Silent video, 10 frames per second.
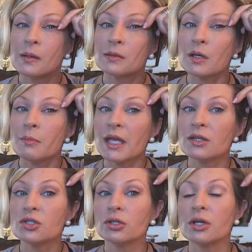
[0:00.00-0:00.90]
So I'm
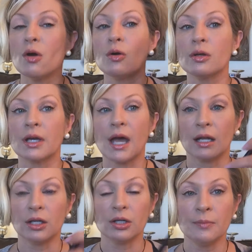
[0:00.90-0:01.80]
making sure no
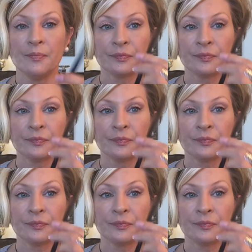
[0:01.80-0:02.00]
color